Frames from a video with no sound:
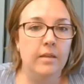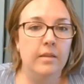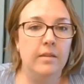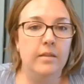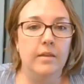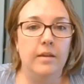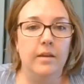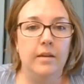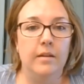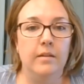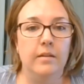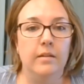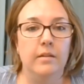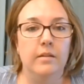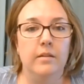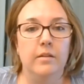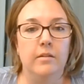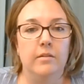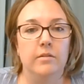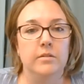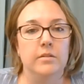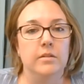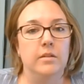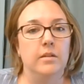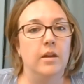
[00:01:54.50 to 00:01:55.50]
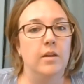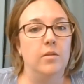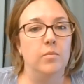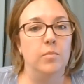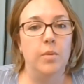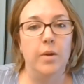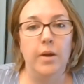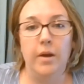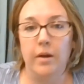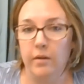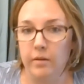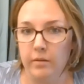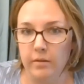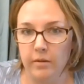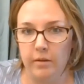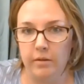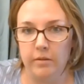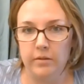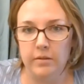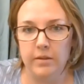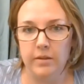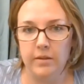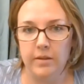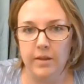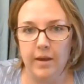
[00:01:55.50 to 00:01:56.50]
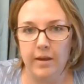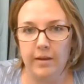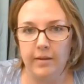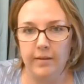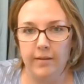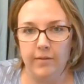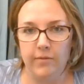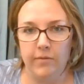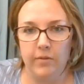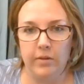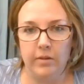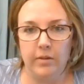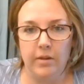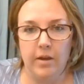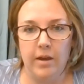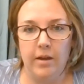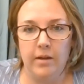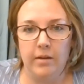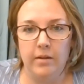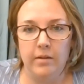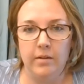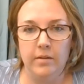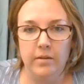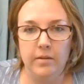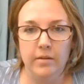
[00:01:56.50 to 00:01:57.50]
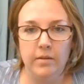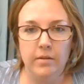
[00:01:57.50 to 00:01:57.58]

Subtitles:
then there's a line parallel to that given line.